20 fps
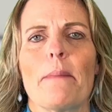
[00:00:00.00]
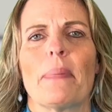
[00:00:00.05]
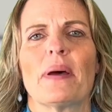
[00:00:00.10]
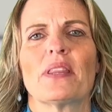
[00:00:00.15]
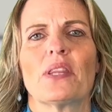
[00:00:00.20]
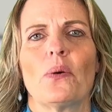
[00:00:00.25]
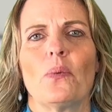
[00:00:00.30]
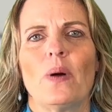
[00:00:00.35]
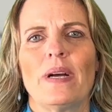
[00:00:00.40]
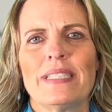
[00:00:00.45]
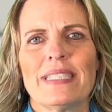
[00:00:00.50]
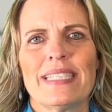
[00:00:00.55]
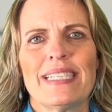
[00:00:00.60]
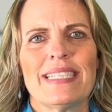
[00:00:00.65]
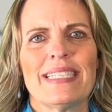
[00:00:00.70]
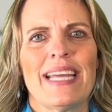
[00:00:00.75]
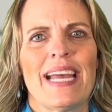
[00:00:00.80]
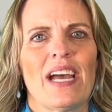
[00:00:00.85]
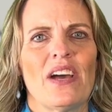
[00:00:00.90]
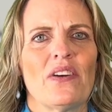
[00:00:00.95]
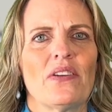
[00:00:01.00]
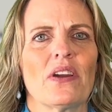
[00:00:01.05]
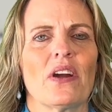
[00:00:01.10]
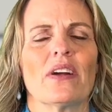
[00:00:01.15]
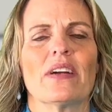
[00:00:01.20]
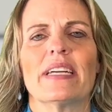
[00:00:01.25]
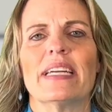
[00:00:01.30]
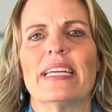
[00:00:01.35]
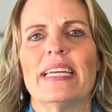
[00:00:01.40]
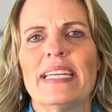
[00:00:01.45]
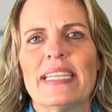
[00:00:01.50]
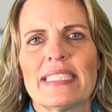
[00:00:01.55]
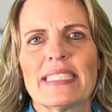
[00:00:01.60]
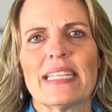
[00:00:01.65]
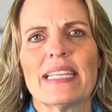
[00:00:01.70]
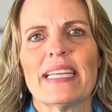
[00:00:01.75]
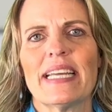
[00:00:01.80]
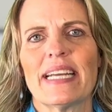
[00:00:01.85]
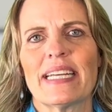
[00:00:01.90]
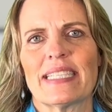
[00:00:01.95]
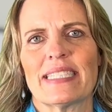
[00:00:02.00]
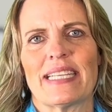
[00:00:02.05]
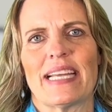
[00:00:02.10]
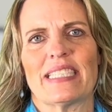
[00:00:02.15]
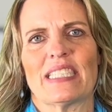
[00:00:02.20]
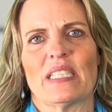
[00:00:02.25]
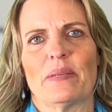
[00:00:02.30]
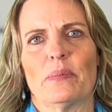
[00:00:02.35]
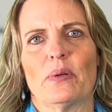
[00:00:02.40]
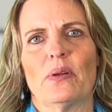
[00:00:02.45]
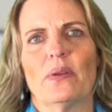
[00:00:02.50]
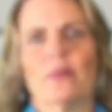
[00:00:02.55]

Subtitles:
but the ones in town are easily accessible.